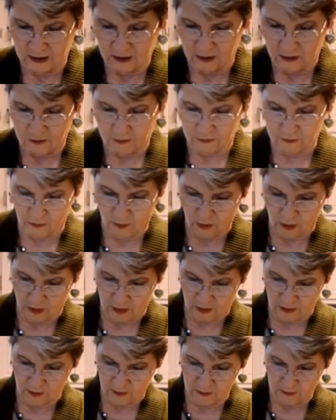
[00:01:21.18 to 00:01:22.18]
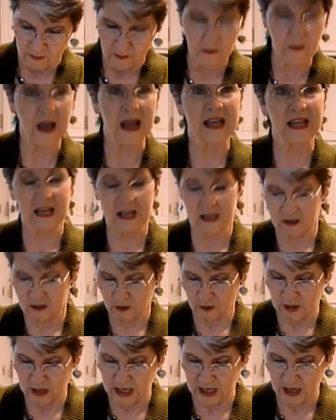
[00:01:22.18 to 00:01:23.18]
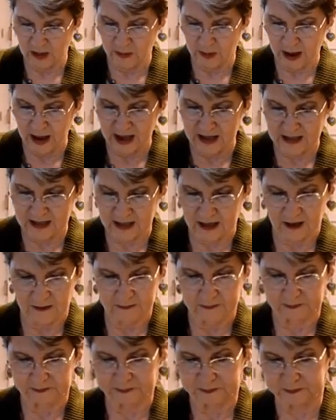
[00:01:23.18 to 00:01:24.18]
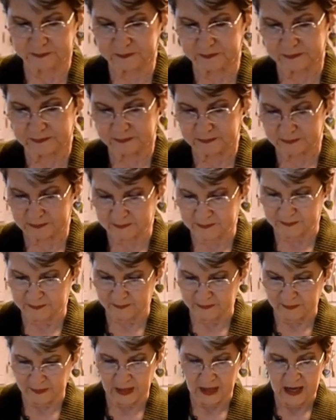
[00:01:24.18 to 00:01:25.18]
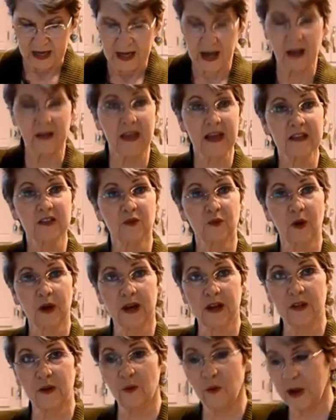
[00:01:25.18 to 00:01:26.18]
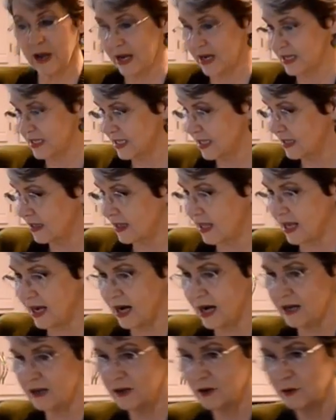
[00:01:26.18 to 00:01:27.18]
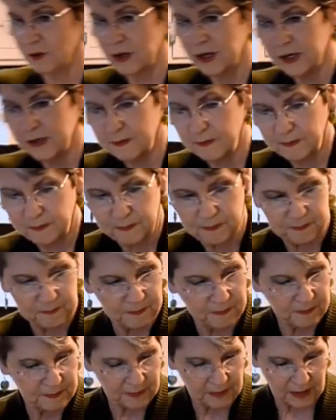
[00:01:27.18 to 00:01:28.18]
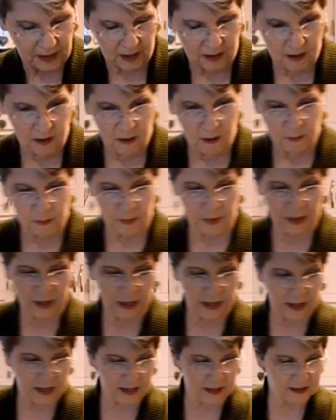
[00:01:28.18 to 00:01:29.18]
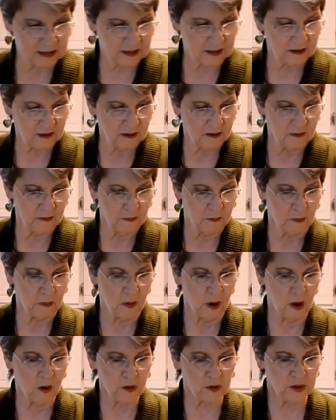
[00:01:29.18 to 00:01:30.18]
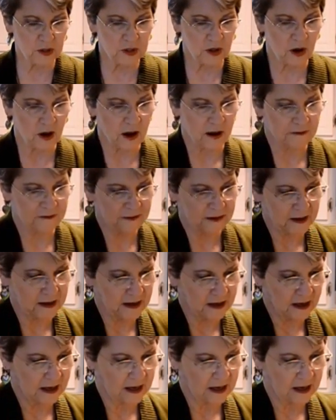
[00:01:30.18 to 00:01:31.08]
for making zucchini pasta. Now that's one of the ways that I do it, but most often